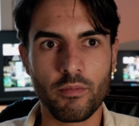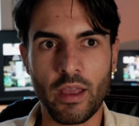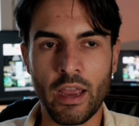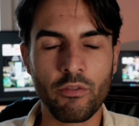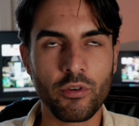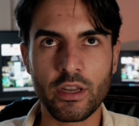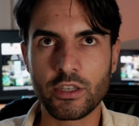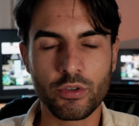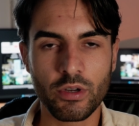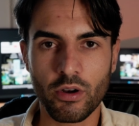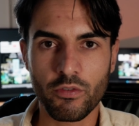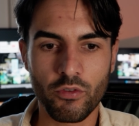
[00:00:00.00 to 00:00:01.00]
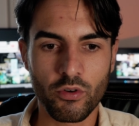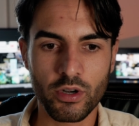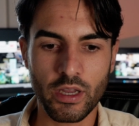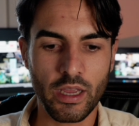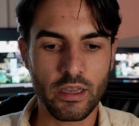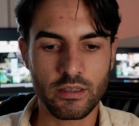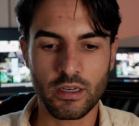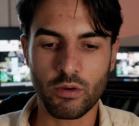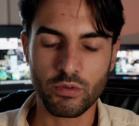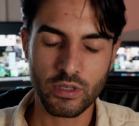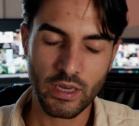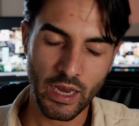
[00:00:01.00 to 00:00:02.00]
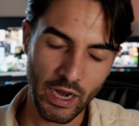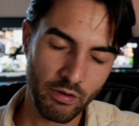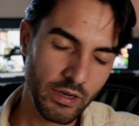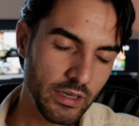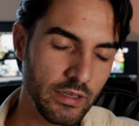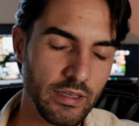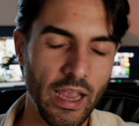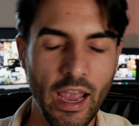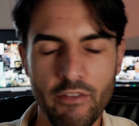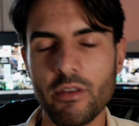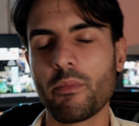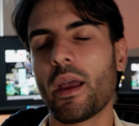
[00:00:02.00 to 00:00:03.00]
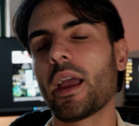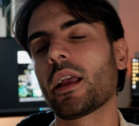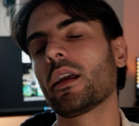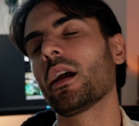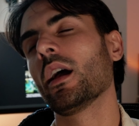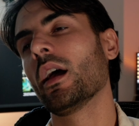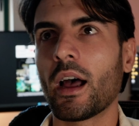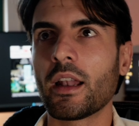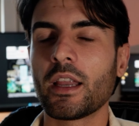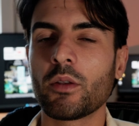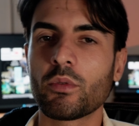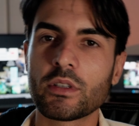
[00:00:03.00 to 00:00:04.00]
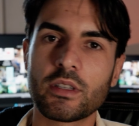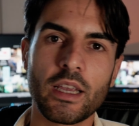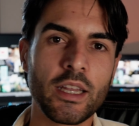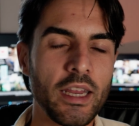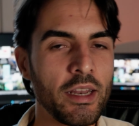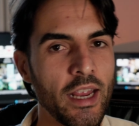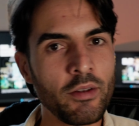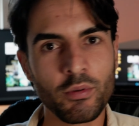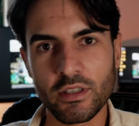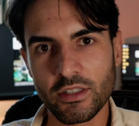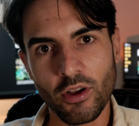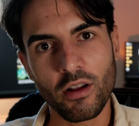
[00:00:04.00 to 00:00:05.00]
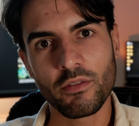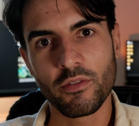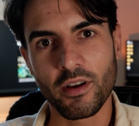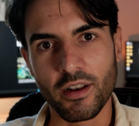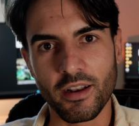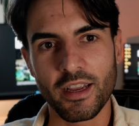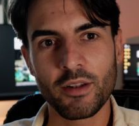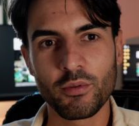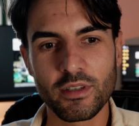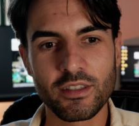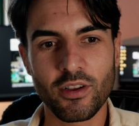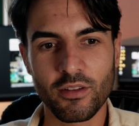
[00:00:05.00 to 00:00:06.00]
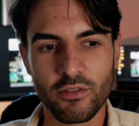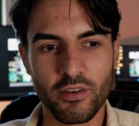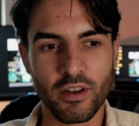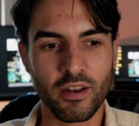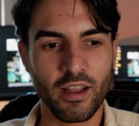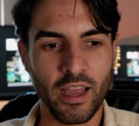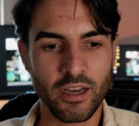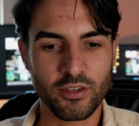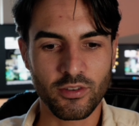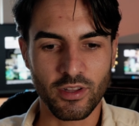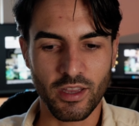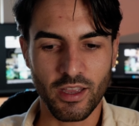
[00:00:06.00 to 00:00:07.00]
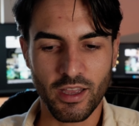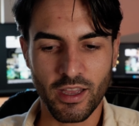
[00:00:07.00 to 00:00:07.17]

every 3 or 4 days, and I would carry these heavy bag, and it was not fun. It was not fun actually.